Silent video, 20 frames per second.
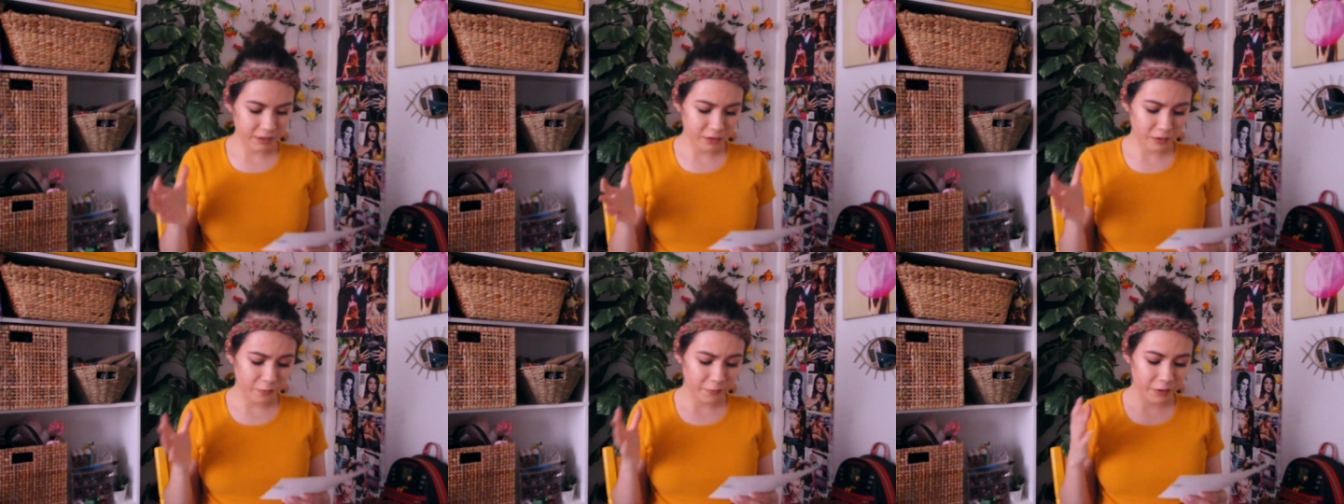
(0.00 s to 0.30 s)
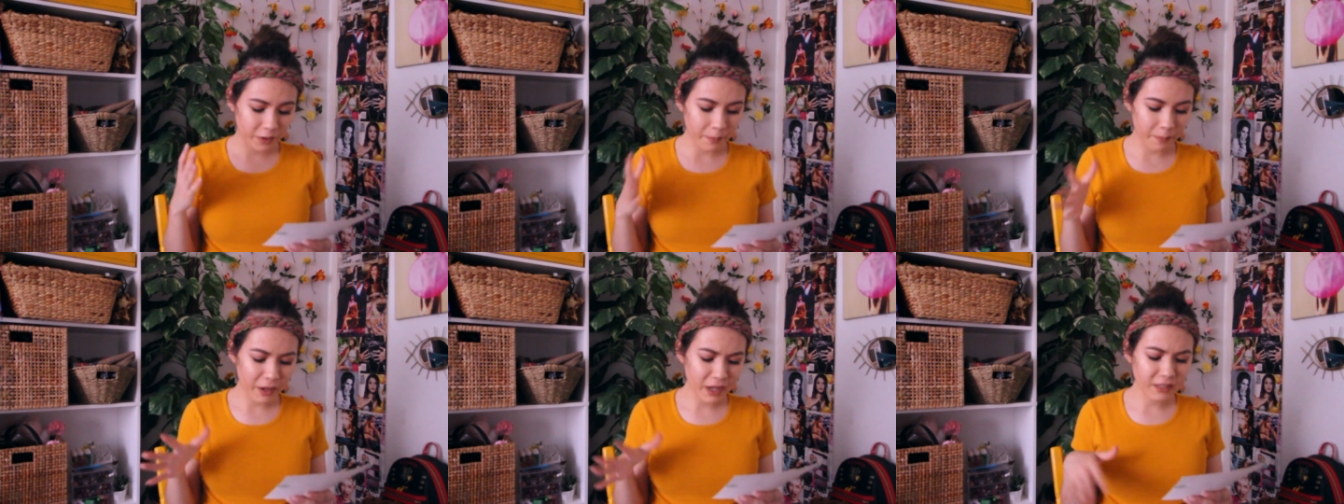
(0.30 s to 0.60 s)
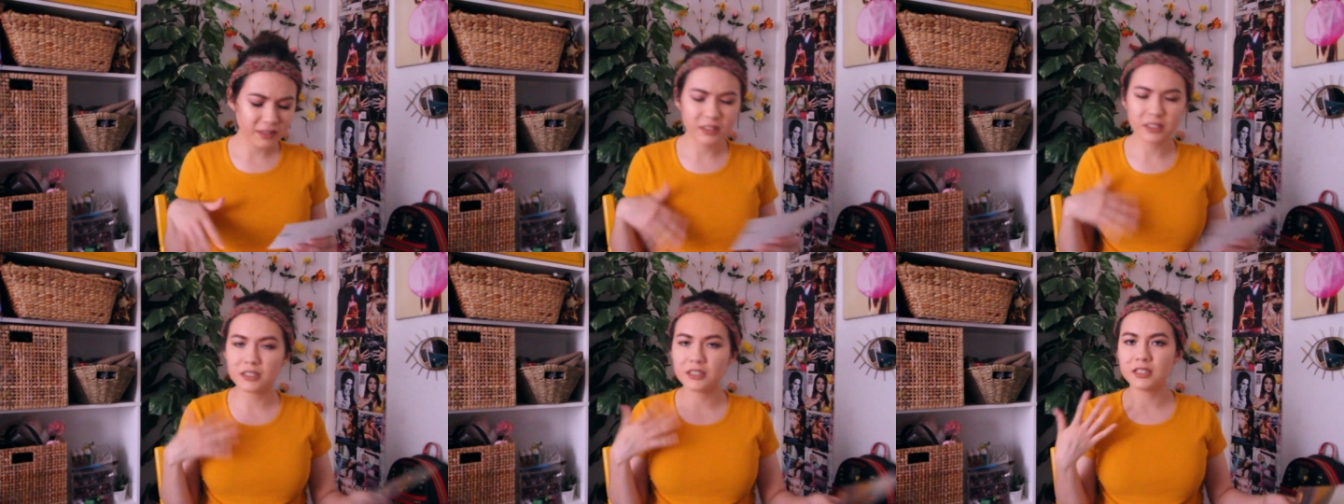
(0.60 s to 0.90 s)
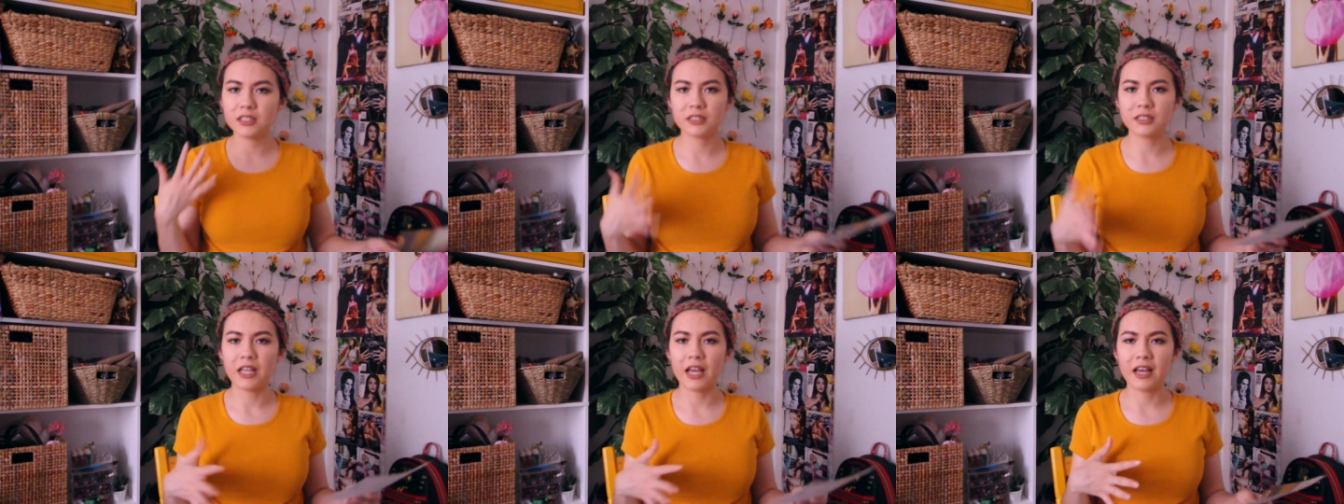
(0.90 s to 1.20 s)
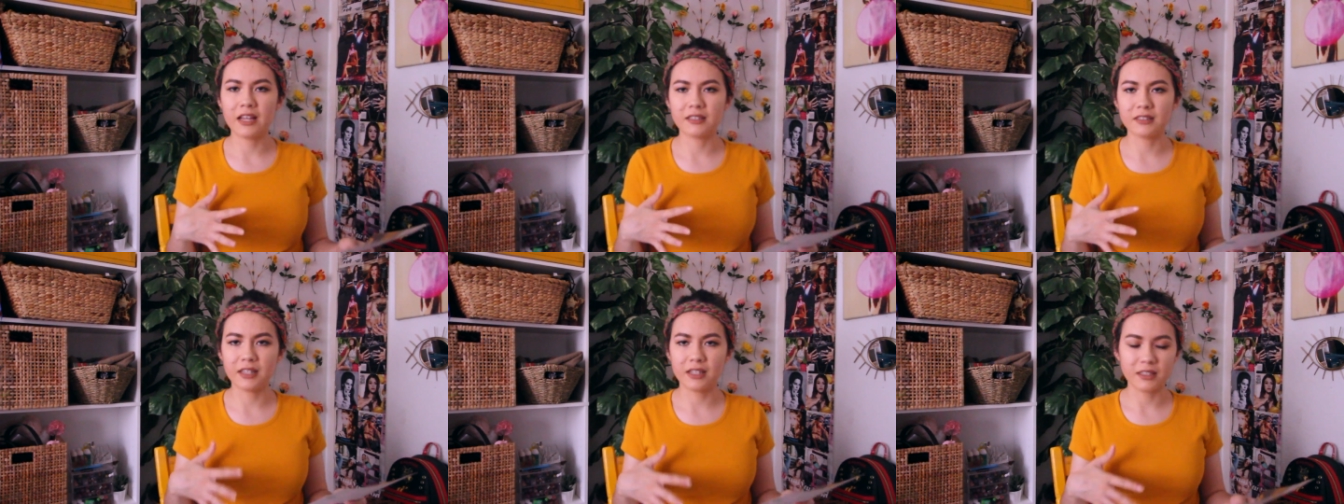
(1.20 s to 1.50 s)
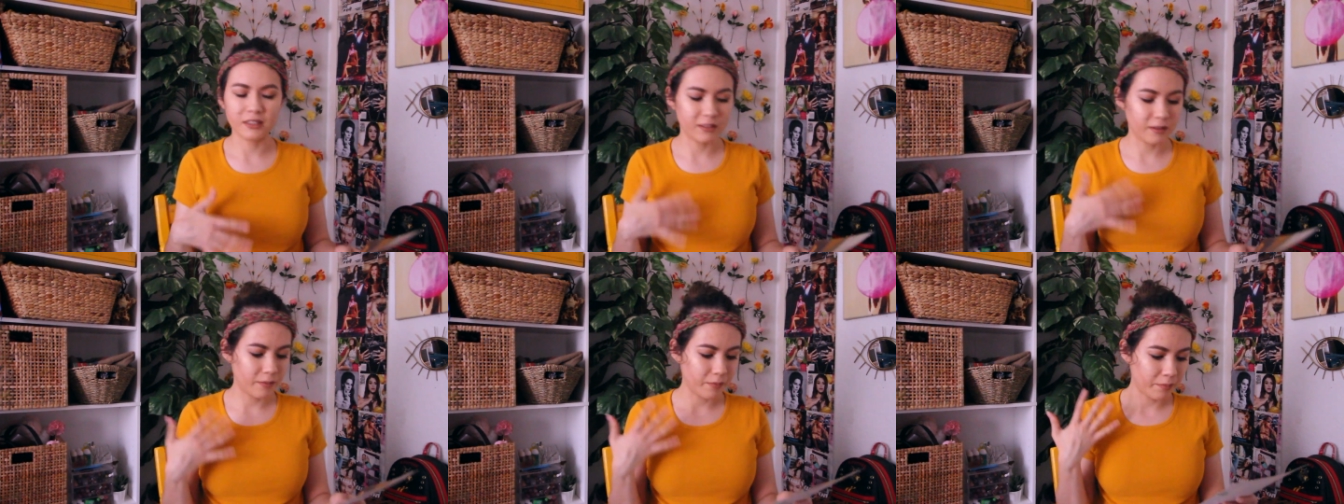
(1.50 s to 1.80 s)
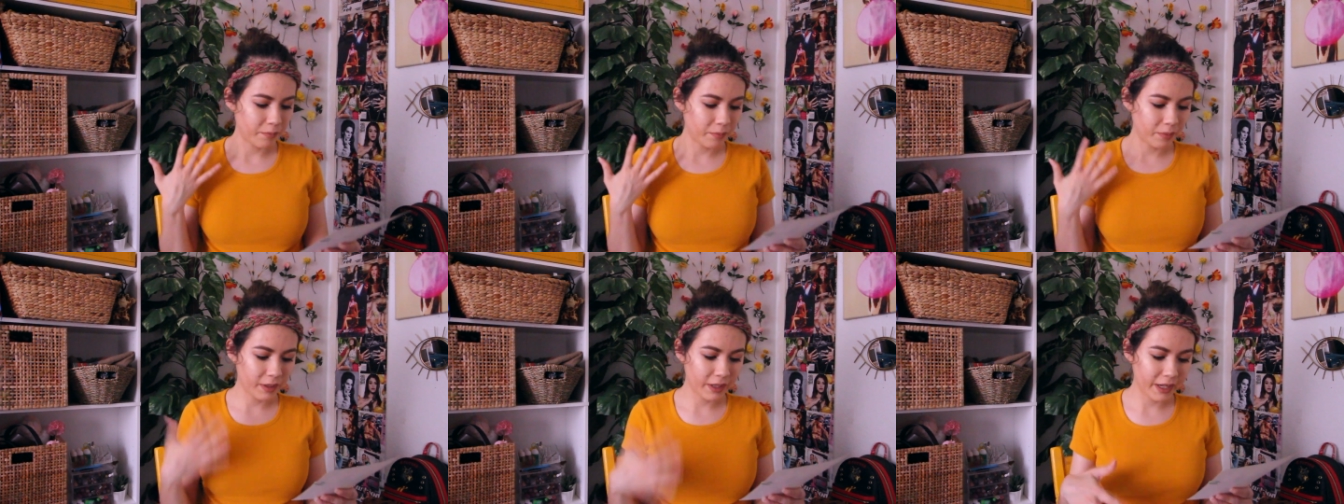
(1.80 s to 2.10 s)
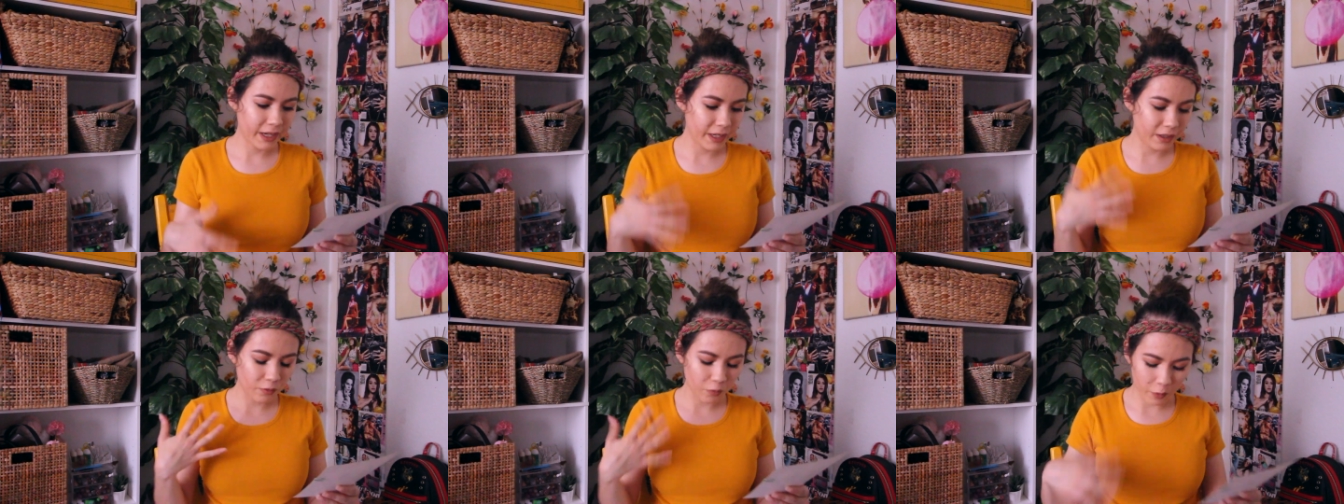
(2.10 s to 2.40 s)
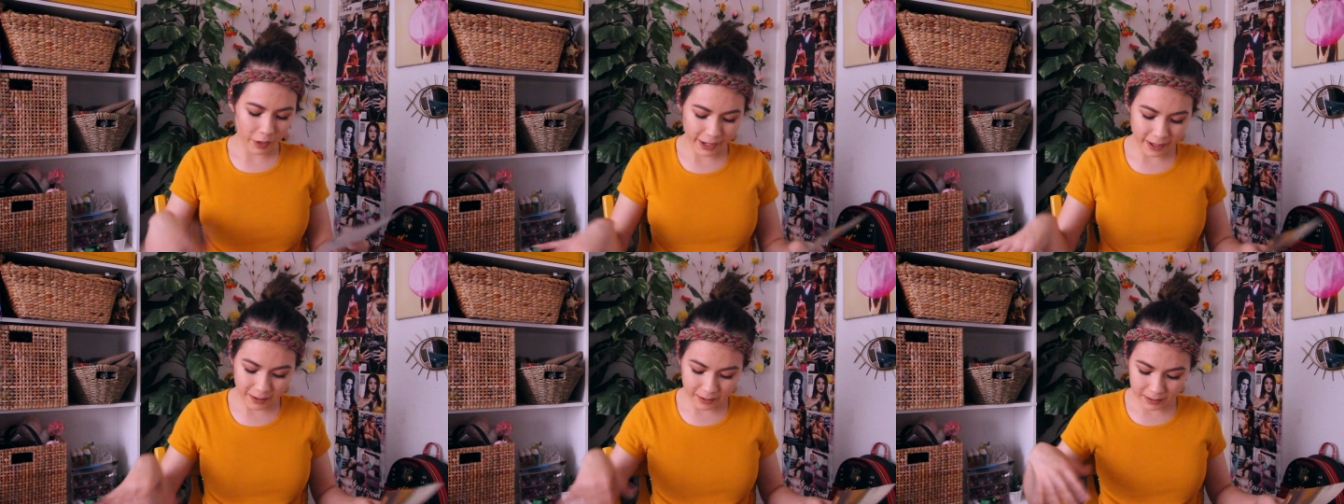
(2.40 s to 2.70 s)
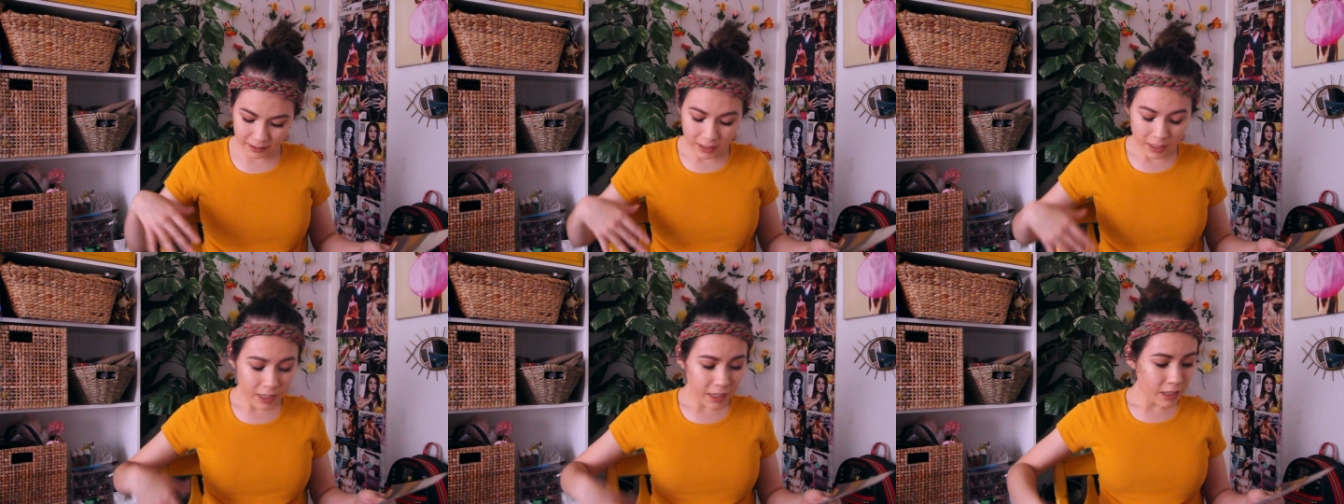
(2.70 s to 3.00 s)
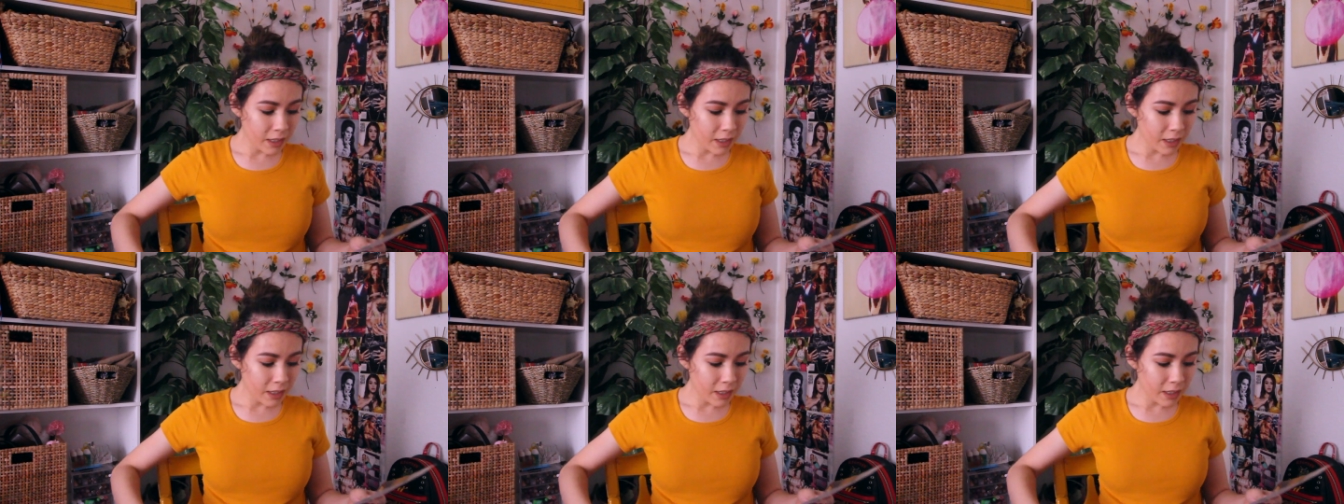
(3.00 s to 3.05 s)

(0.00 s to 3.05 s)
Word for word: so for the pants, she just has like some plain white